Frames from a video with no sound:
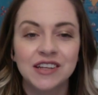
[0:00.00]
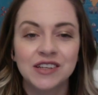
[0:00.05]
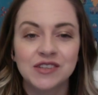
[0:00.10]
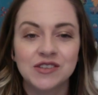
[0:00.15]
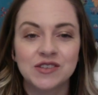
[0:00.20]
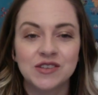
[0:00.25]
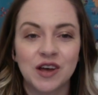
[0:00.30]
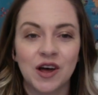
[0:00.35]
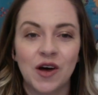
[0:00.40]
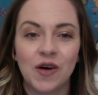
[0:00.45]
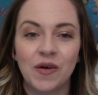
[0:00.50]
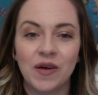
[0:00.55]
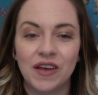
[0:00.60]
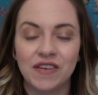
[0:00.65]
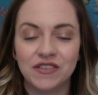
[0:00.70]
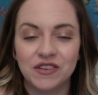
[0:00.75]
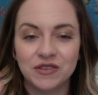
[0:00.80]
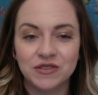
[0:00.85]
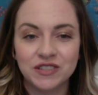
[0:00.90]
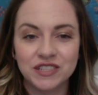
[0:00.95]
So
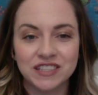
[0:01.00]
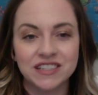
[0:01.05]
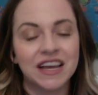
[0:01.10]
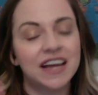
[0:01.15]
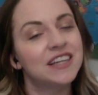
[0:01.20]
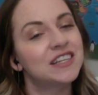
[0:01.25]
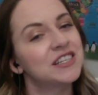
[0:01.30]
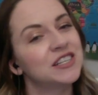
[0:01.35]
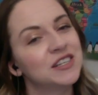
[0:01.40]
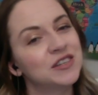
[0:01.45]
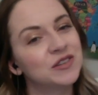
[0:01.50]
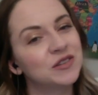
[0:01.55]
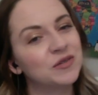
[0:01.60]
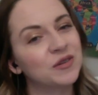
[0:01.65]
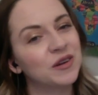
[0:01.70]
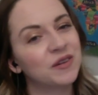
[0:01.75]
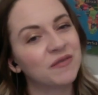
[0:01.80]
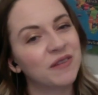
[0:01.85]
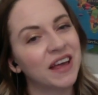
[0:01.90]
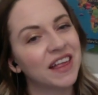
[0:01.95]
if you decide to use
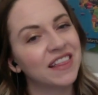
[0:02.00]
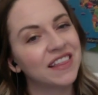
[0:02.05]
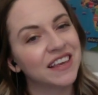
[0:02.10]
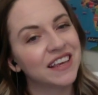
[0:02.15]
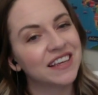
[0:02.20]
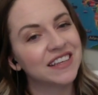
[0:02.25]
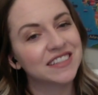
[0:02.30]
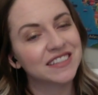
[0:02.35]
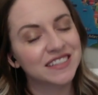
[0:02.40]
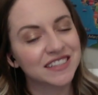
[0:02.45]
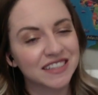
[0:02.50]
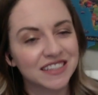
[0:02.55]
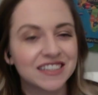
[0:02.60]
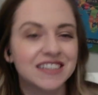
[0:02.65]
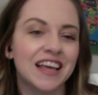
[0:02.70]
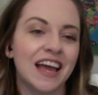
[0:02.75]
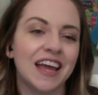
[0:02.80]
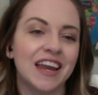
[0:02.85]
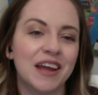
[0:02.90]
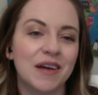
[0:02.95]
one of my links to
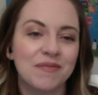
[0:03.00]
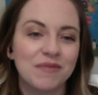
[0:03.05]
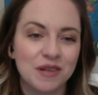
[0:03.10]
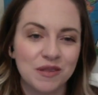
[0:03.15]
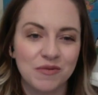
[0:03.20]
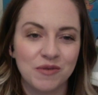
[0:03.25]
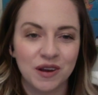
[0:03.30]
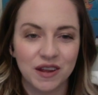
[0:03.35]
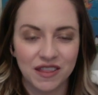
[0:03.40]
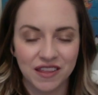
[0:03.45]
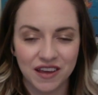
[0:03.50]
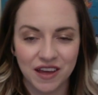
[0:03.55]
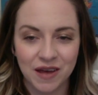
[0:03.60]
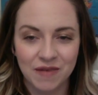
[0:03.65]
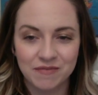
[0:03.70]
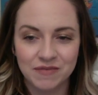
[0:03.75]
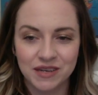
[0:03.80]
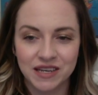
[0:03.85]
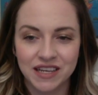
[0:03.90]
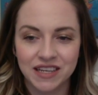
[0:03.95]
sign up with one of the
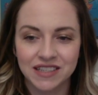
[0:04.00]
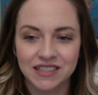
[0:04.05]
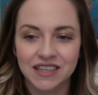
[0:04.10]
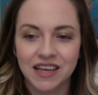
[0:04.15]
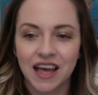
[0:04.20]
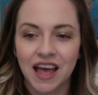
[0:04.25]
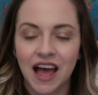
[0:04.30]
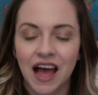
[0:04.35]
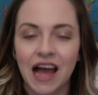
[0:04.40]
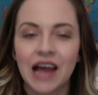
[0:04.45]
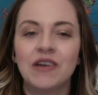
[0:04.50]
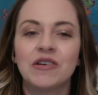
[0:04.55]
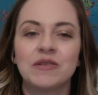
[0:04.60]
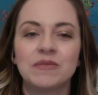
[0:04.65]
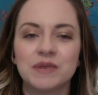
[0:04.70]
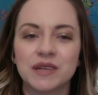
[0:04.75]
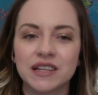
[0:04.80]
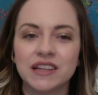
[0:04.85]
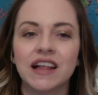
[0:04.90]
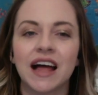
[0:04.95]
companies, I would
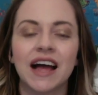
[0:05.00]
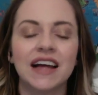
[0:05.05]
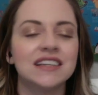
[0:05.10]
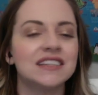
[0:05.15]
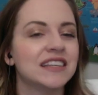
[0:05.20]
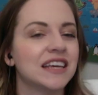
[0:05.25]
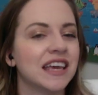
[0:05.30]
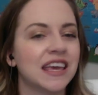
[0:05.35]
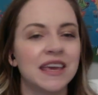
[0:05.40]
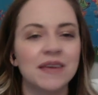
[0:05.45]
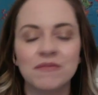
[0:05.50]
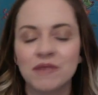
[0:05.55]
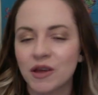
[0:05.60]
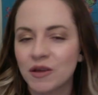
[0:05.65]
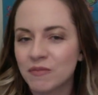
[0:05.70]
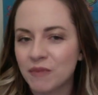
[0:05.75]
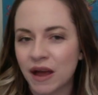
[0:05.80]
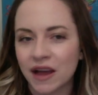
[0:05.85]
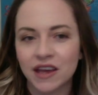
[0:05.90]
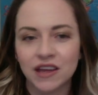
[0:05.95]
be glad to
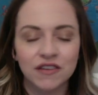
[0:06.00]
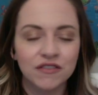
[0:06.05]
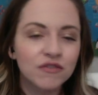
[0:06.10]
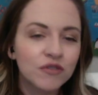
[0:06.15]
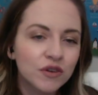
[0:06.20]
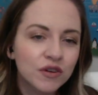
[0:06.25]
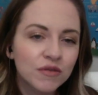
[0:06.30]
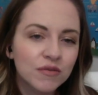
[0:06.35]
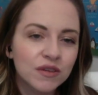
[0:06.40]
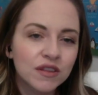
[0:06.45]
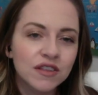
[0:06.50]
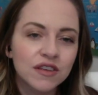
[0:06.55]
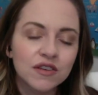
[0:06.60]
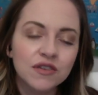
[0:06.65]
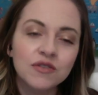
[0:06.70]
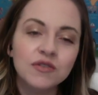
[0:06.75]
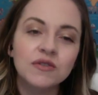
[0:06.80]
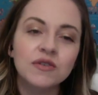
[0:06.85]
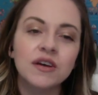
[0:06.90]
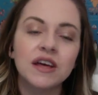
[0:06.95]
email back and forth with
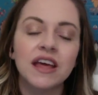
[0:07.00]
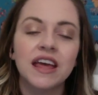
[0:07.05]
you.